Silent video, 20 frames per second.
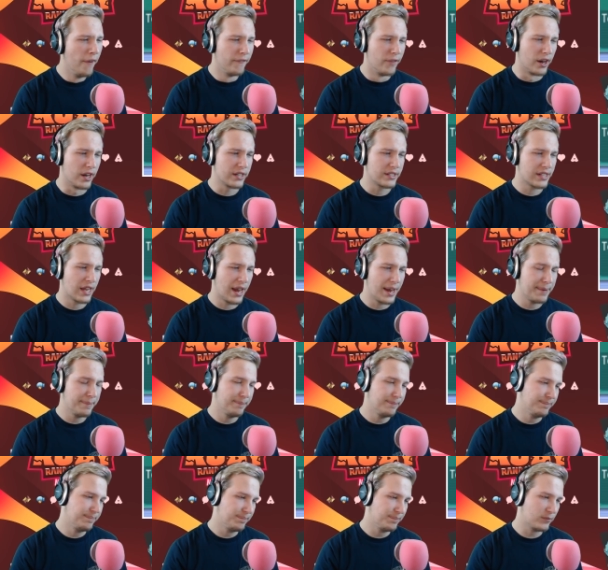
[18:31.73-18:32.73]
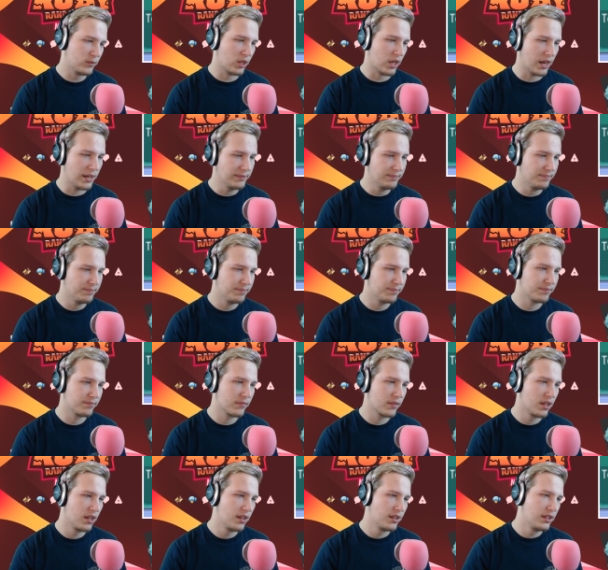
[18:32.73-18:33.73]
Very type? Okay.
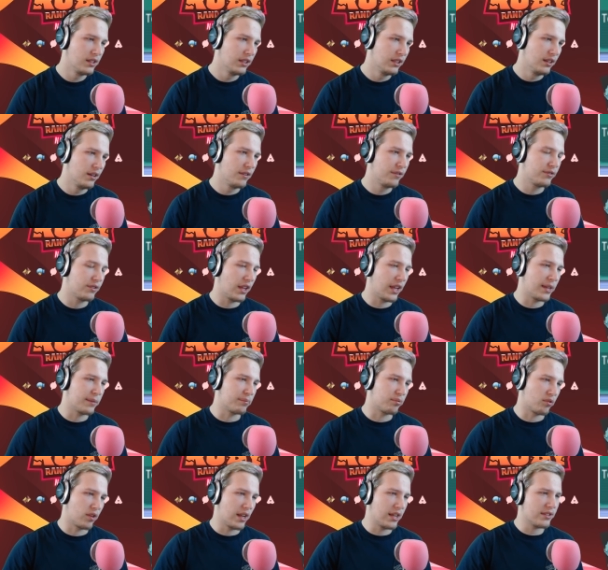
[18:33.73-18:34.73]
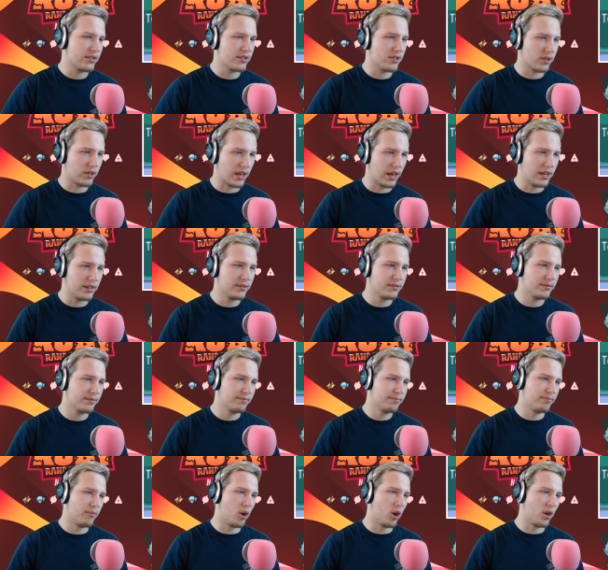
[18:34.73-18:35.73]
Flying press? Okay.
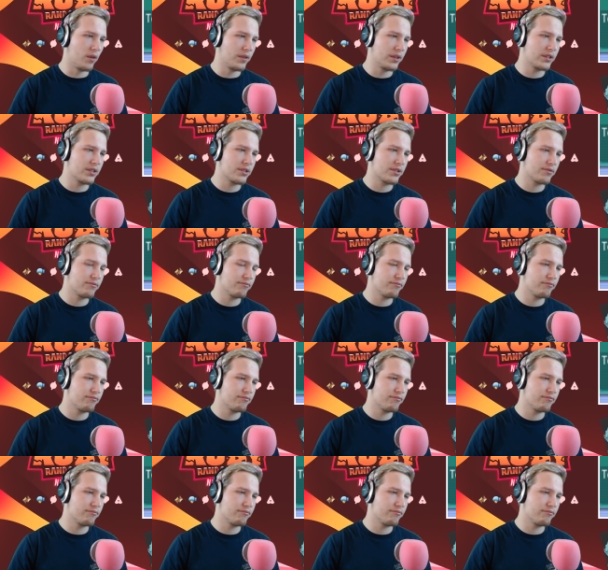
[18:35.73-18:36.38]
Harvest?